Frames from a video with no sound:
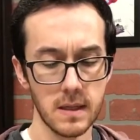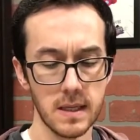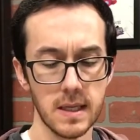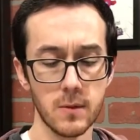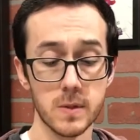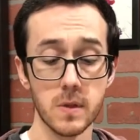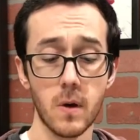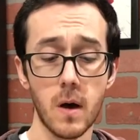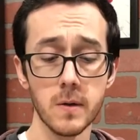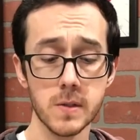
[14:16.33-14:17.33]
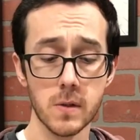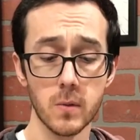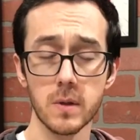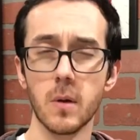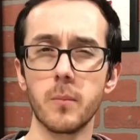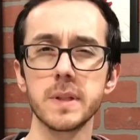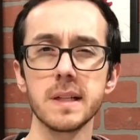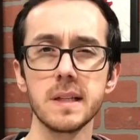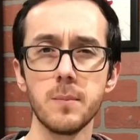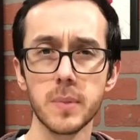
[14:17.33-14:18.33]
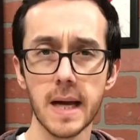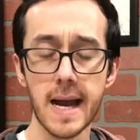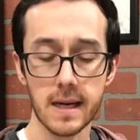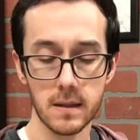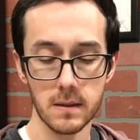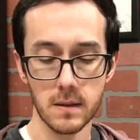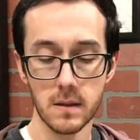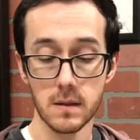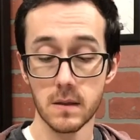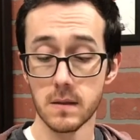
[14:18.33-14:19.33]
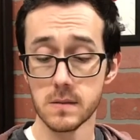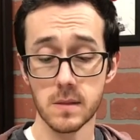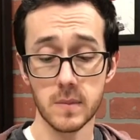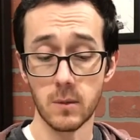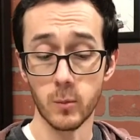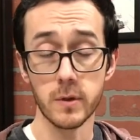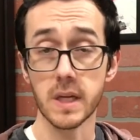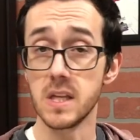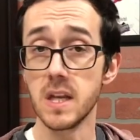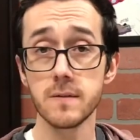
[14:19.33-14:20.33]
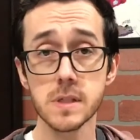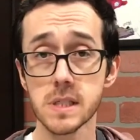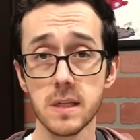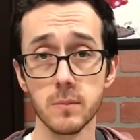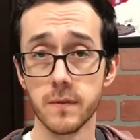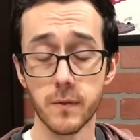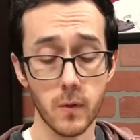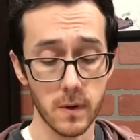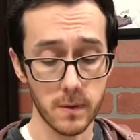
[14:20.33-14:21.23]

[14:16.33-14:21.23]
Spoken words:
It was also completely black, something Will had never seen before.